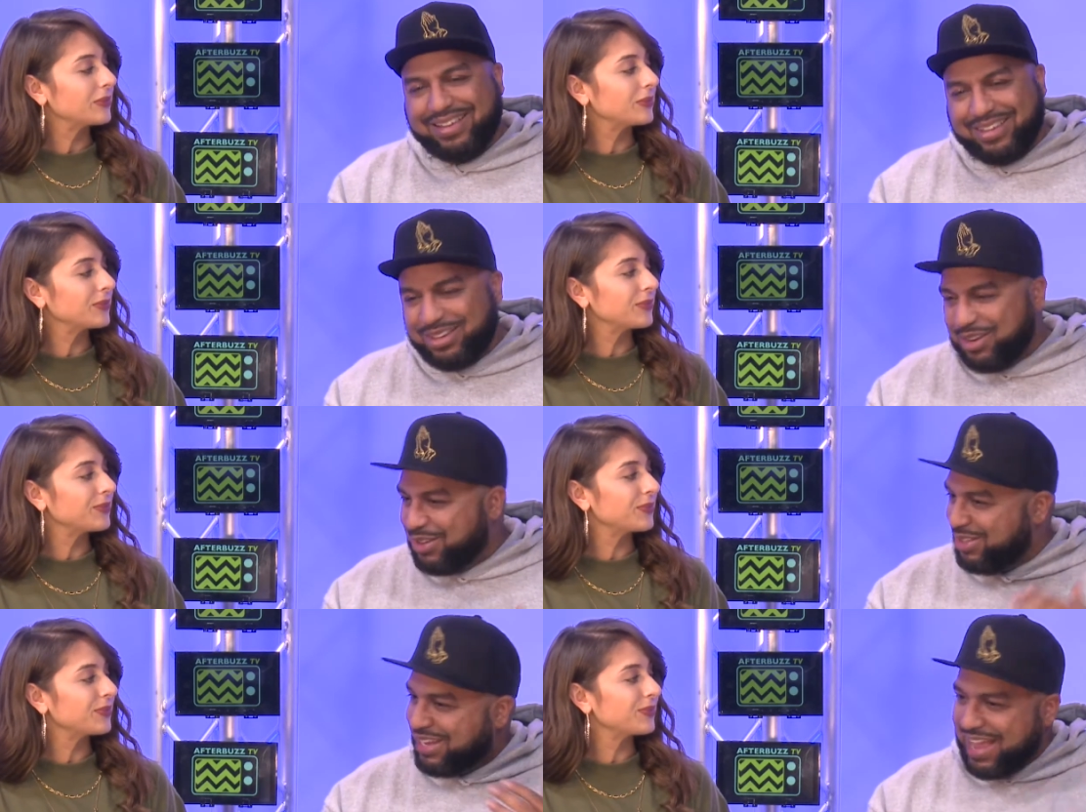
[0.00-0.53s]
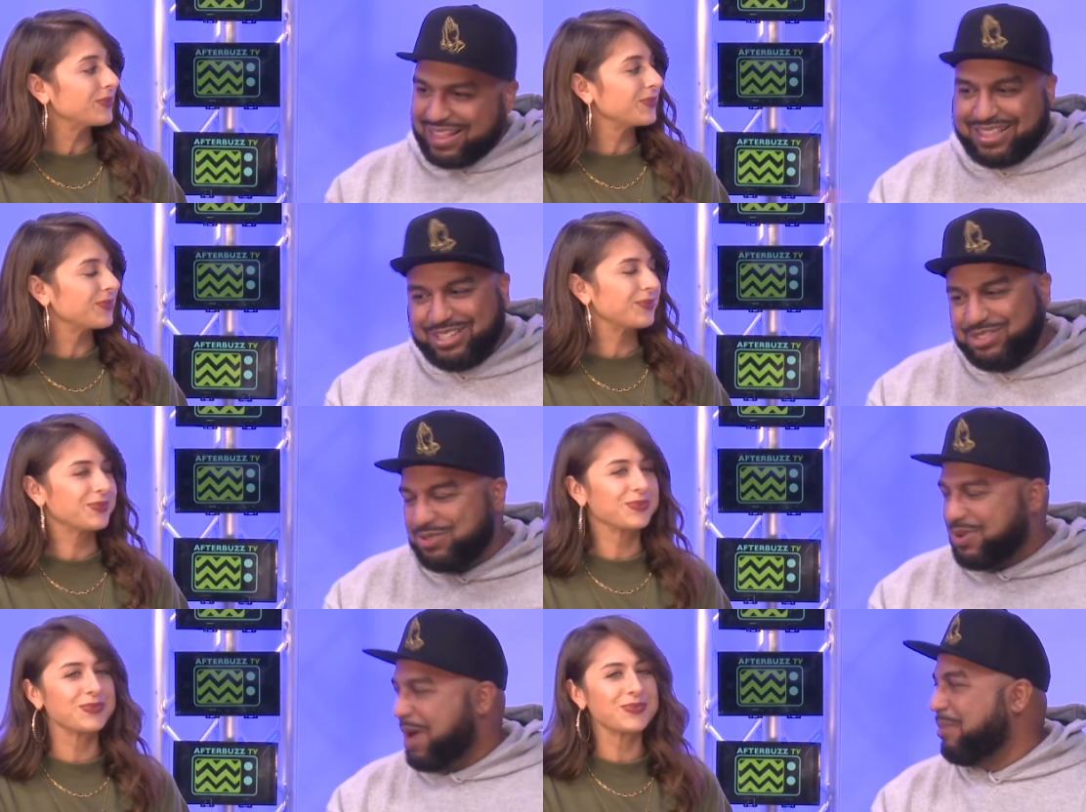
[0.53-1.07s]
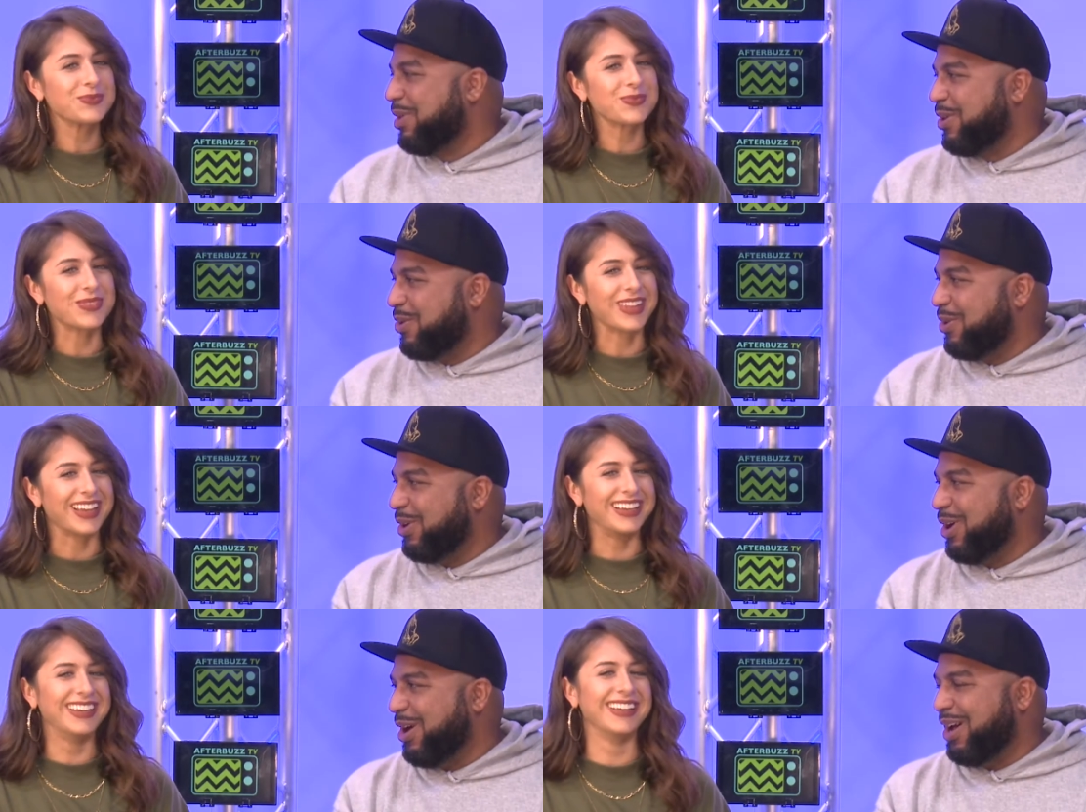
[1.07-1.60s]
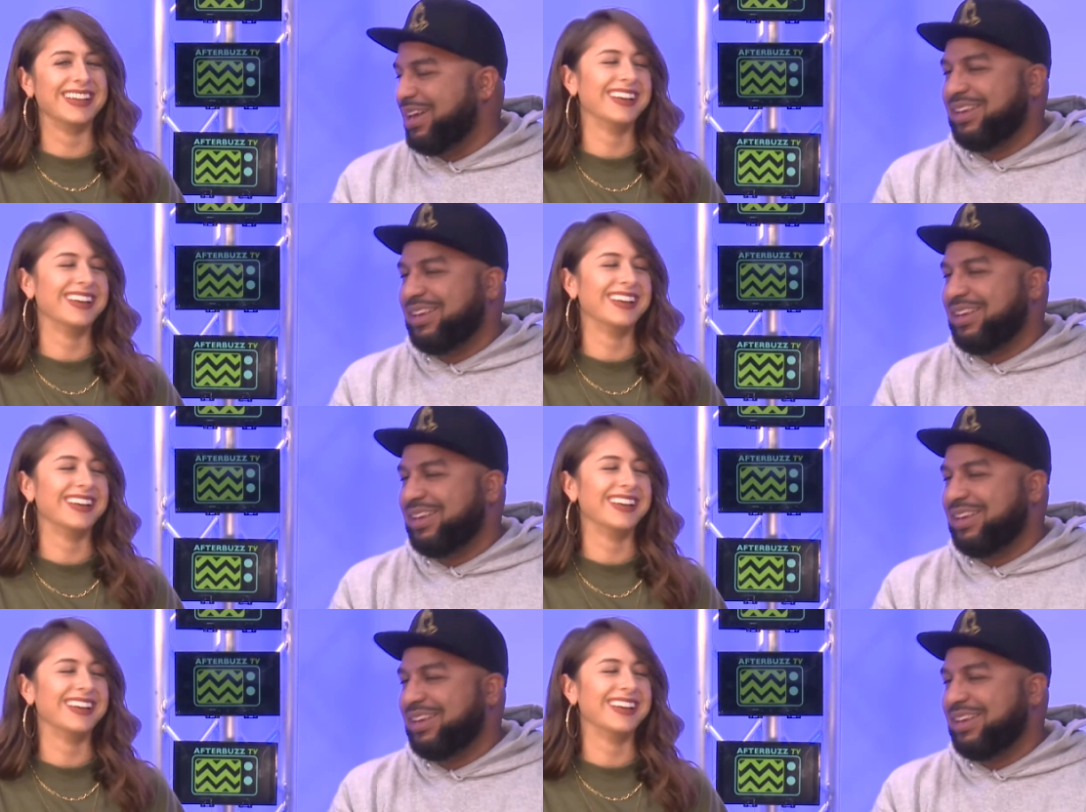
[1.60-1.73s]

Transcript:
Speaker 1: you know, they got these drama going on